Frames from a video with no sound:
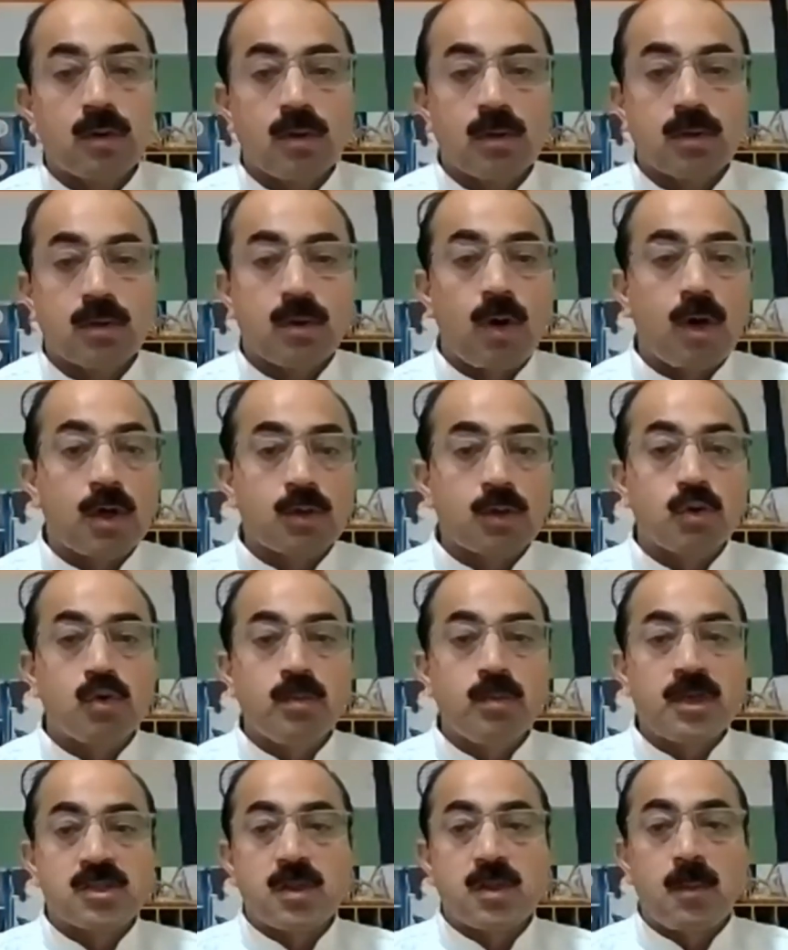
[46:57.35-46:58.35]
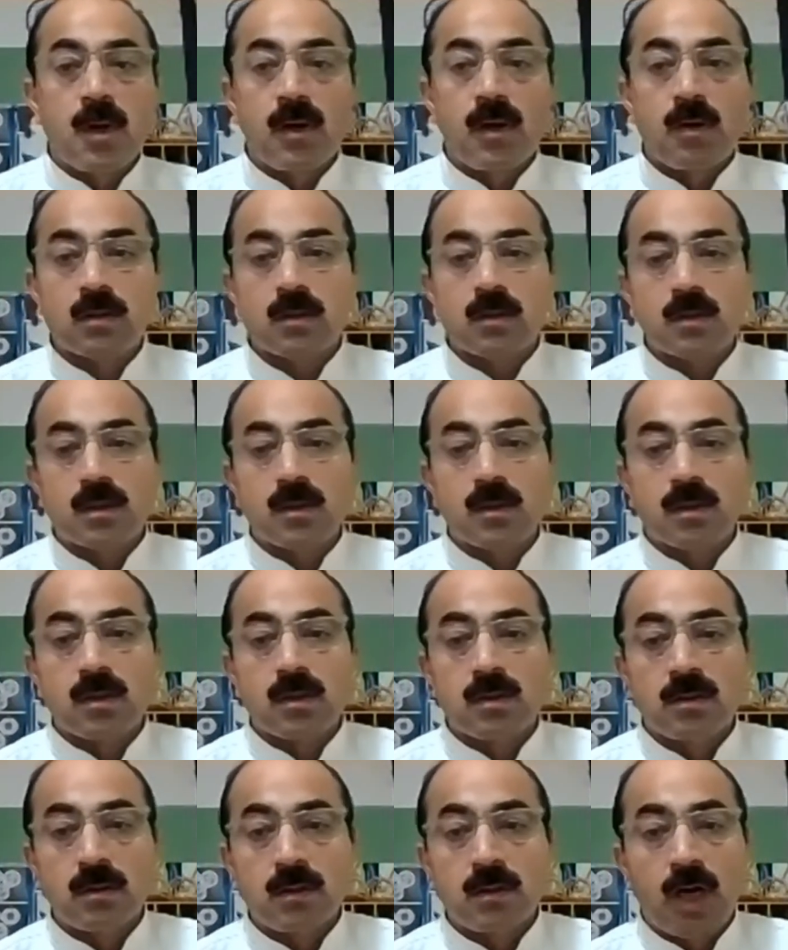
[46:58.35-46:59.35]
talk too much about
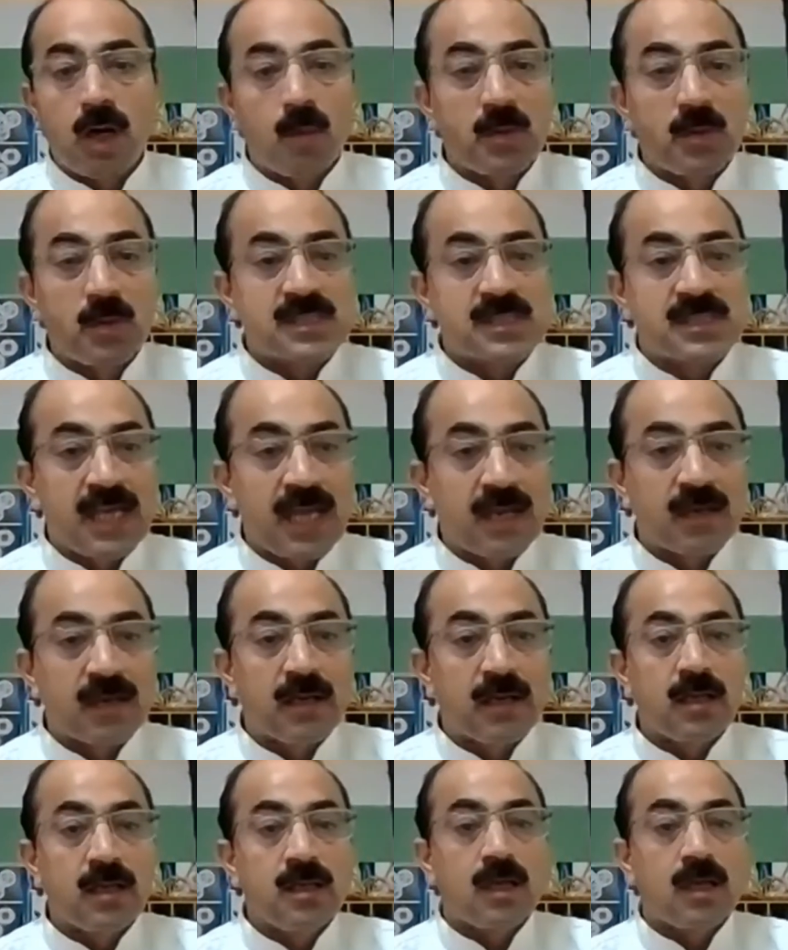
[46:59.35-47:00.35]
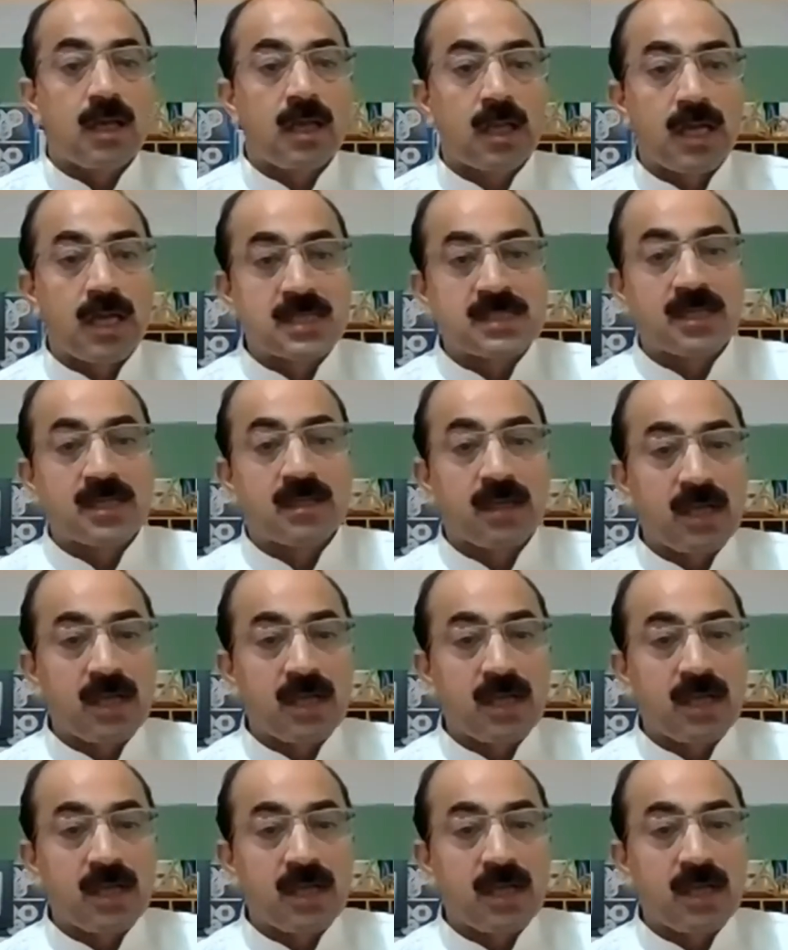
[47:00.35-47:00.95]
how much salary, etc.,